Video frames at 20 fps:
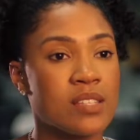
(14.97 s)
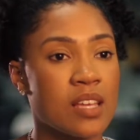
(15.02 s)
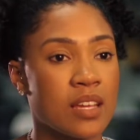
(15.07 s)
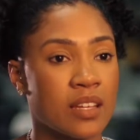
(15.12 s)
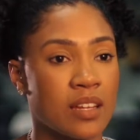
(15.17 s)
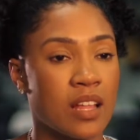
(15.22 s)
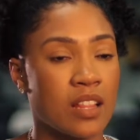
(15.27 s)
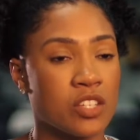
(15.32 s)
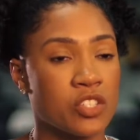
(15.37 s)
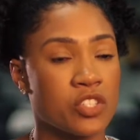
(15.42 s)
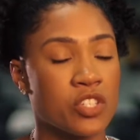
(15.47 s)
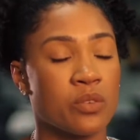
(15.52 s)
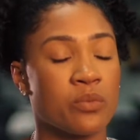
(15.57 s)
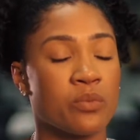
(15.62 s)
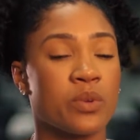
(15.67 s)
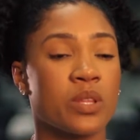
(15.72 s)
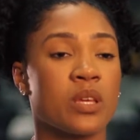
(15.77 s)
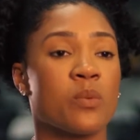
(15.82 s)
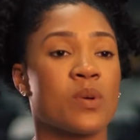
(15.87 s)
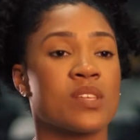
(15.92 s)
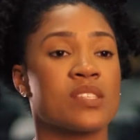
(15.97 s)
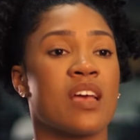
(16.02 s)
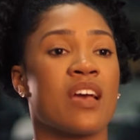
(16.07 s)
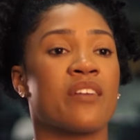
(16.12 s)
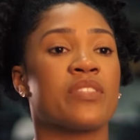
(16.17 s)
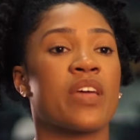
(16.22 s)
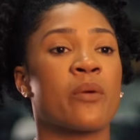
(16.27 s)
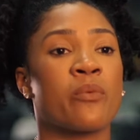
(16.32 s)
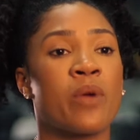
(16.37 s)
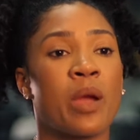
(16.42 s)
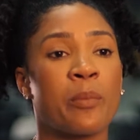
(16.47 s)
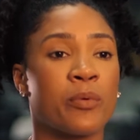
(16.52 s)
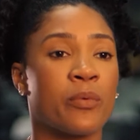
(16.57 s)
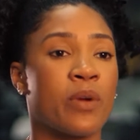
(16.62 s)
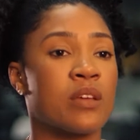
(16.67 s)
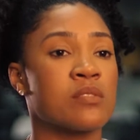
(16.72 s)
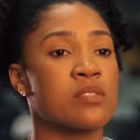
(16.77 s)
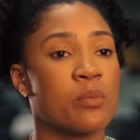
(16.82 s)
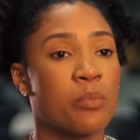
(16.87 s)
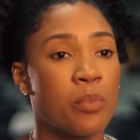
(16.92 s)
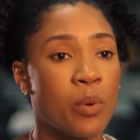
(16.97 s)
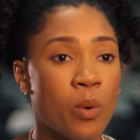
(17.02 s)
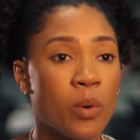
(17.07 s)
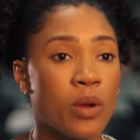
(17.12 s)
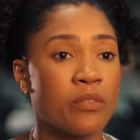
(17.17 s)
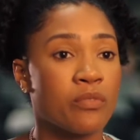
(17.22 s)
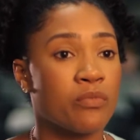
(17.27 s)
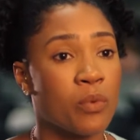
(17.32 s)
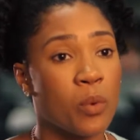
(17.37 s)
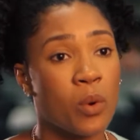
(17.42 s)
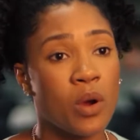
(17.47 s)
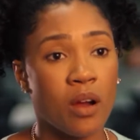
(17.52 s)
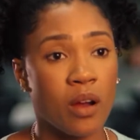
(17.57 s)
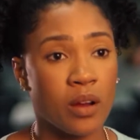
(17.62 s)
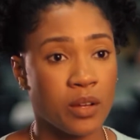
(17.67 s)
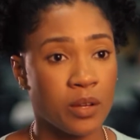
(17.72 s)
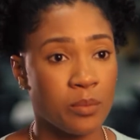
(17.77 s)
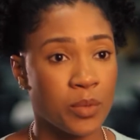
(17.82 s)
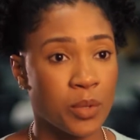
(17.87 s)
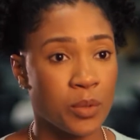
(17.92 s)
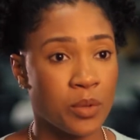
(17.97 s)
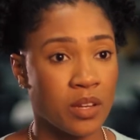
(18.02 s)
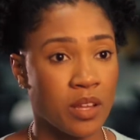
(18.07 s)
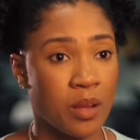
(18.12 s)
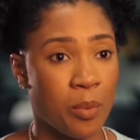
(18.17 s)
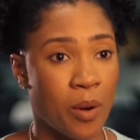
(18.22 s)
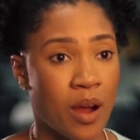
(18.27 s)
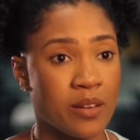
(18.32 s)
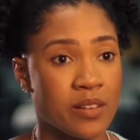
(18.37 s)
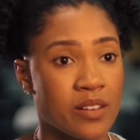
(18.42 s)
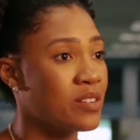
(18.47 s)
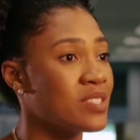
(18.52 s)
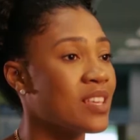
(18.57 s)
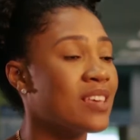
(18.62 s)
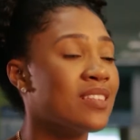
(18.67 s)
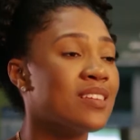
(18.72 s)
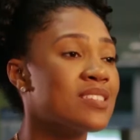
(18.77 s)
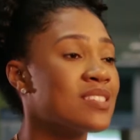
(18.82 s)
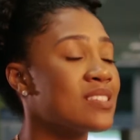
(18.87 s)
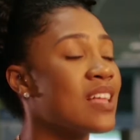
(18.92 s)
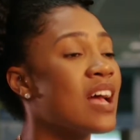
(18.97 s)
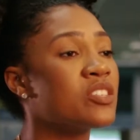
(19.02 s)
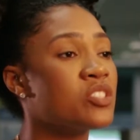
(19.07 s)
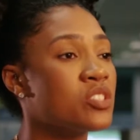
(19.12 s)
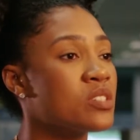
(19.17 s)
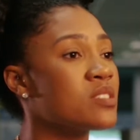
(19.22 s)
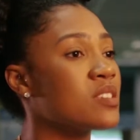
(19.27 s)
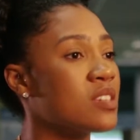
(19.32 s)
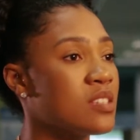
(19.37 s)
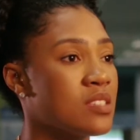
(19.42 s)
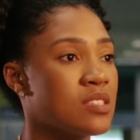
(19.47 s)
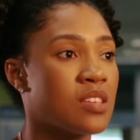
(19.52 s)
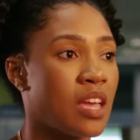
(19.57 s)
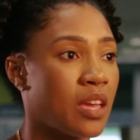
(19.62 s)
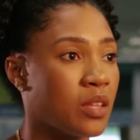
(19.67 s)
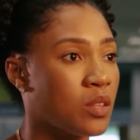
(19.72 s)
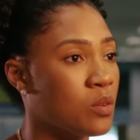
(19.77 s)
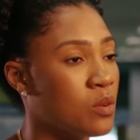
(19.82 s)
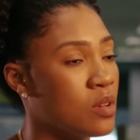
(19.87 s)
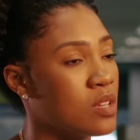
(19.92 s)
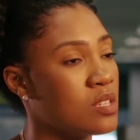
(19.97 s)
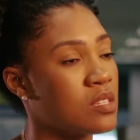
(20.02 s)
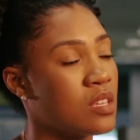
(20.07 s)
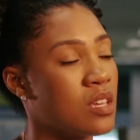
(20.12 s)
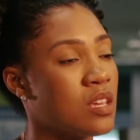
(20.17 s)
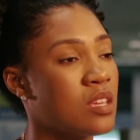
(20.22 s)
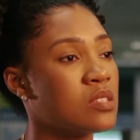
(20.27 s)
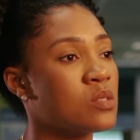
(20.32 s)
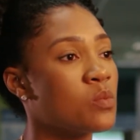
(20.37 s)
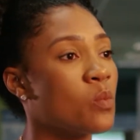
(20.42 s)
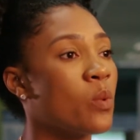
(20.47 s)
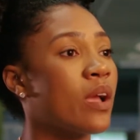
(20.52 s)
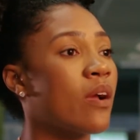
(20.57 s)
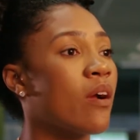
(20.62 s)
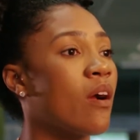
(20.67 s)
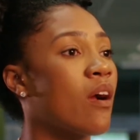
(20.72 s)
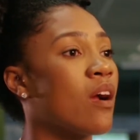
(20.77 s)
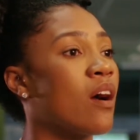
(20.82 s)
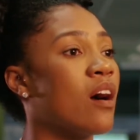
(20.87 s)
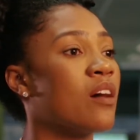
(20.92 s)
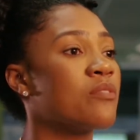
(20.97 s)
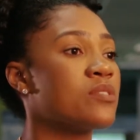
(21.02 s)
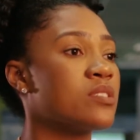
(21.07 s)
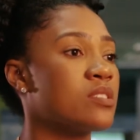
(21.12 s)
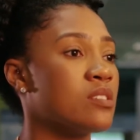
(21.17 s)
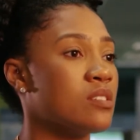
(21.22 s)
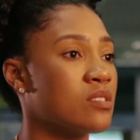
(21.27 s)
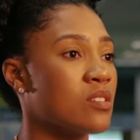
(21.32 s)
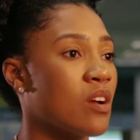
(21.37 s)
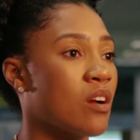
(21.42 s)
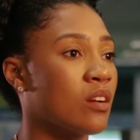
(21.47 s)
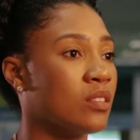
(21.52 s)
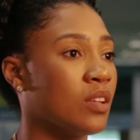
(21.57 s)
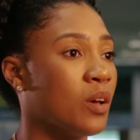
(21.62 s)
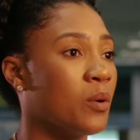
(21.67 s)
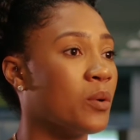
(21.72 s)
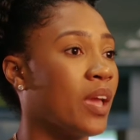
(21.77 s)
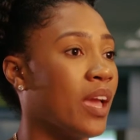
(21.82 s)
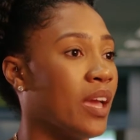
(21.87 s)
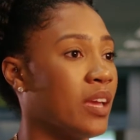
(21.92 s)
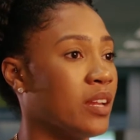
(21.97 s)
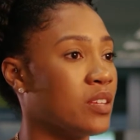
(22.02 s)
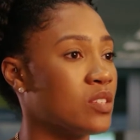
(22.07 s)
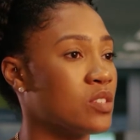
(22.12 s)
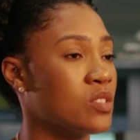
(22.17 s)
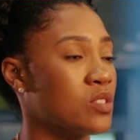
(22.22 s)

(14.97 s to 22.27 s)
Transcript: Technology really wants to have that wraparound support for our community partners. And it's not just in St. Louis, it's where our offices are located.